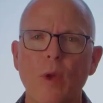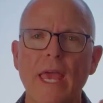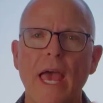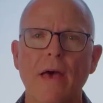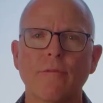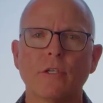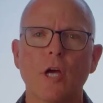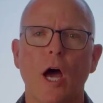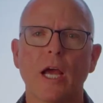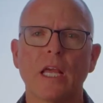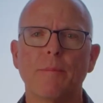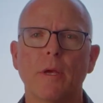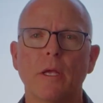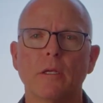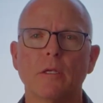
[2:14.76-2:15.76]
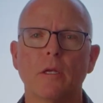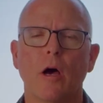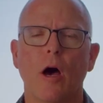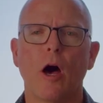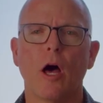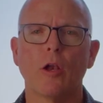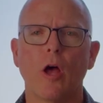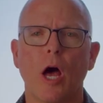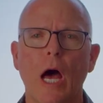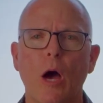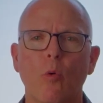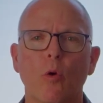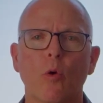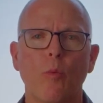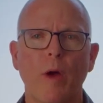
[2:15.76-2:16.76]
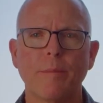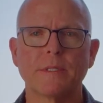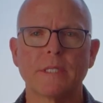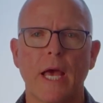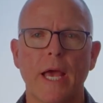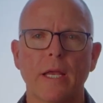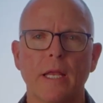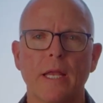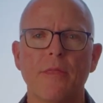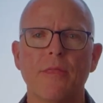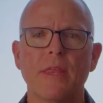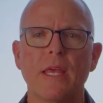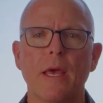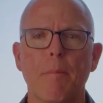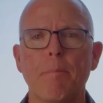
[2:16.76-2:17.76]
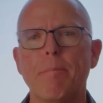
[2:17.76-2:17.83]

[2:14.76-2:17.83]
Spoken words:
We have a document on our website in the